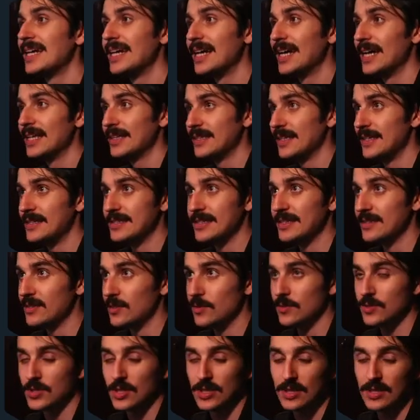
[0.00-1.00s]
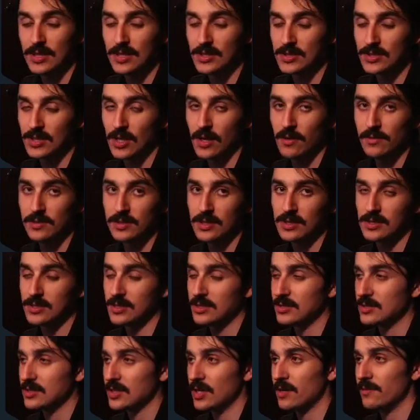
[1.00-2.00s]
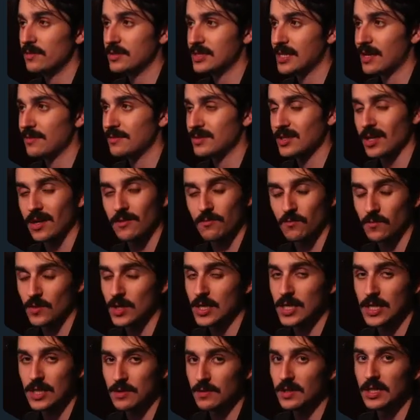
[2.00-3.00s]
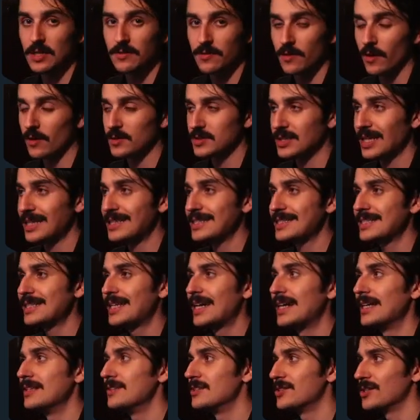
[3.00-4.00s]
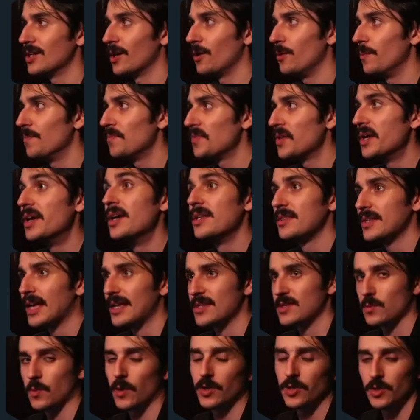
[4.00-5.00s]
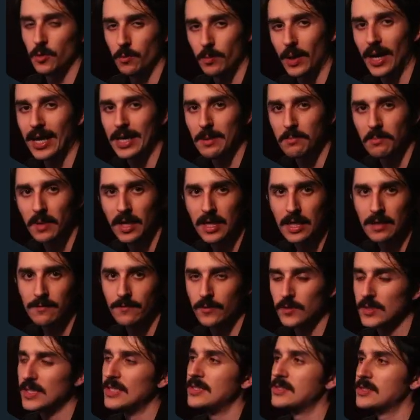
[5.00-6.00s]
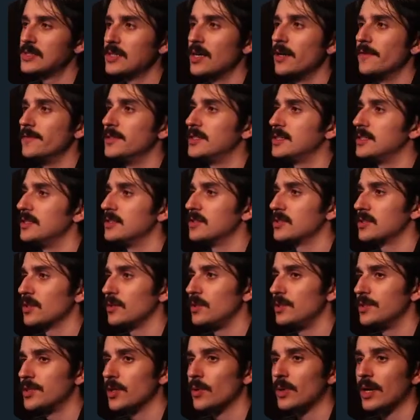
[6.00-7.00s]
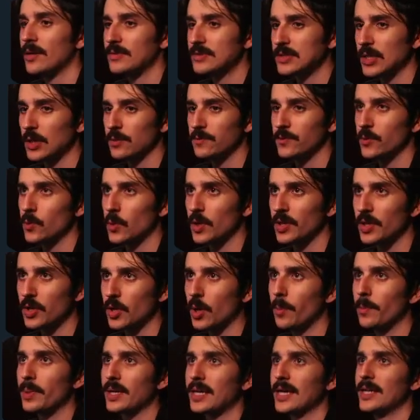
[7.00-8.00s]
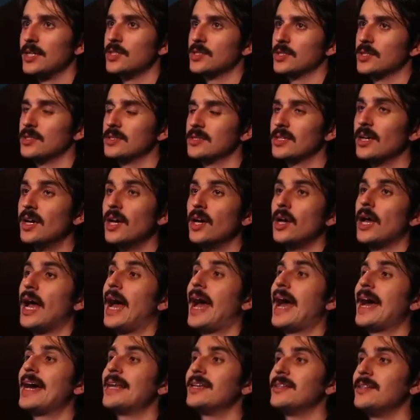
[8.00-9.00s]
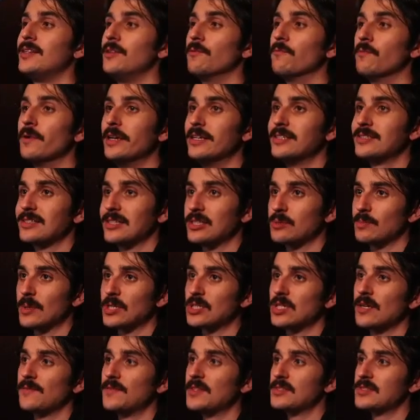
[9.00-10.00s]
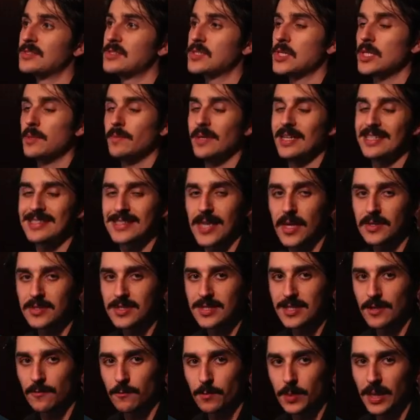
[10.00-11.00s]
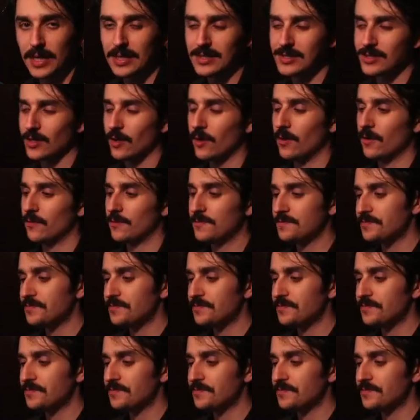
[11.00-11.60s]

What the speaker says: Usually these services and servers have really, really fast internet. And so that's why you pay money for these services. So you don't have to go through all of the complications and the risk, especially if this is going to be a sensitive piece of